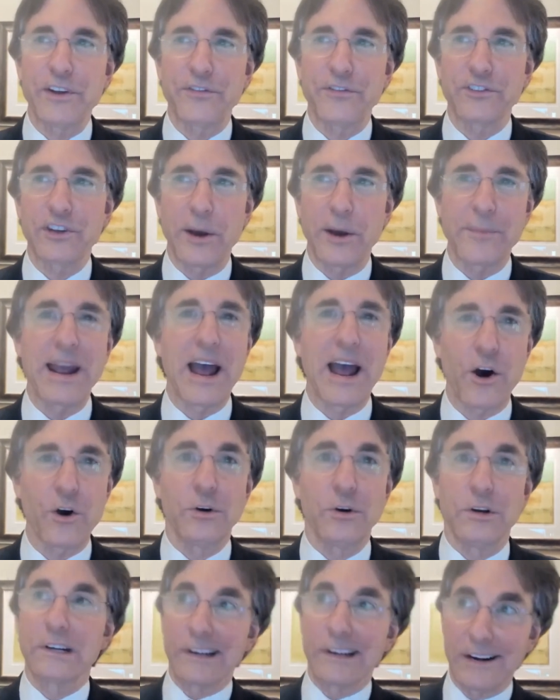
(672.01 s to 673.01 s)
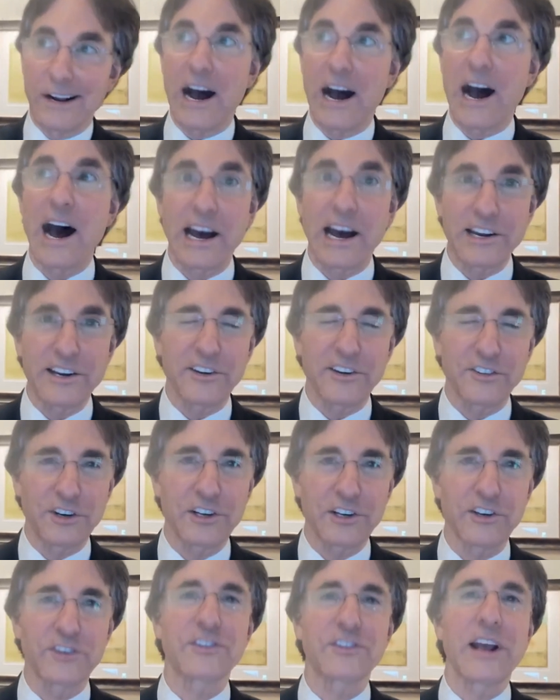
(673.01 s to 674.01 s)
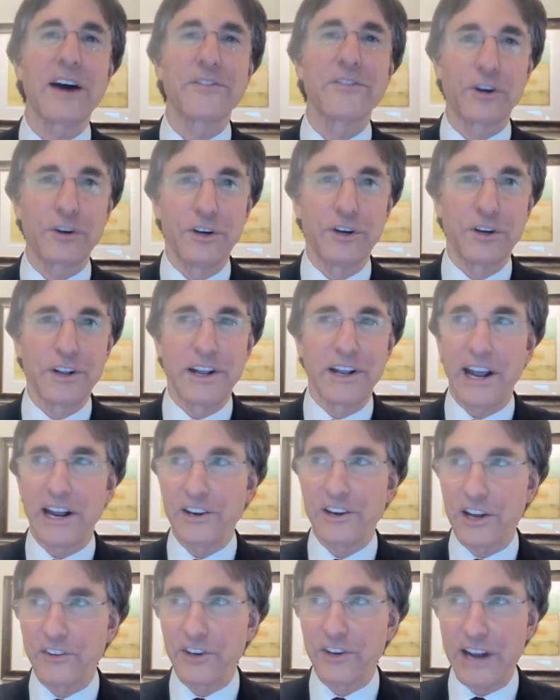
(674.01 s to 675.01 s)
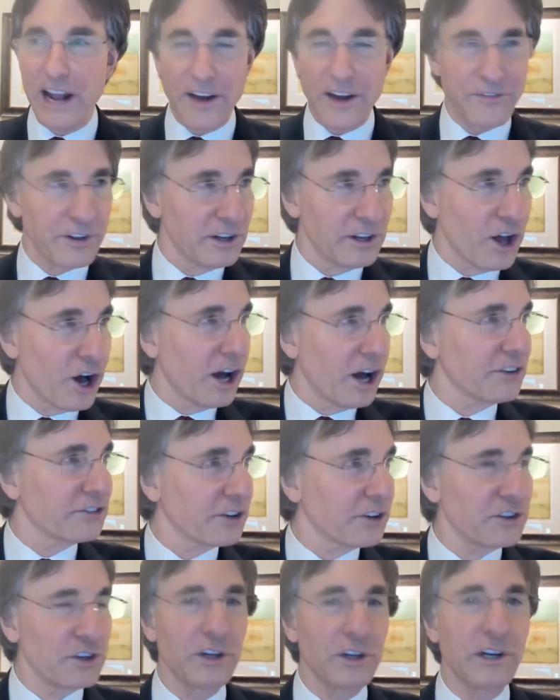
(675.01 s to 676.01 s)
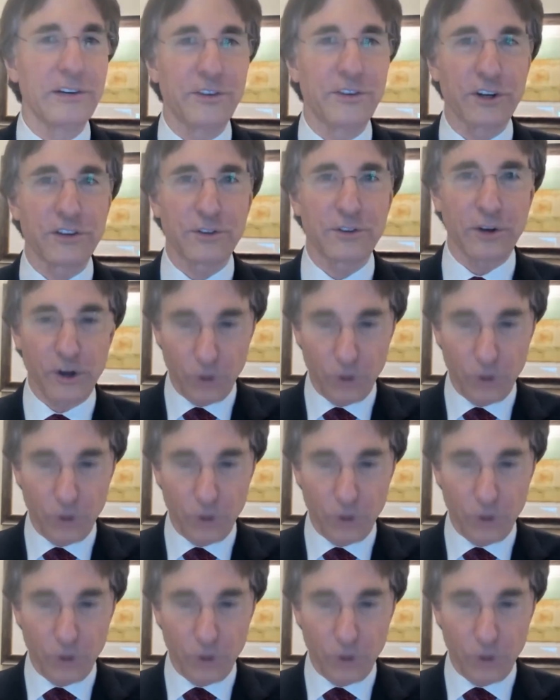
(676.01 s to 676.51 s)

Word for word: if somehow God doesn't discover and doesn't have the laws of the universe,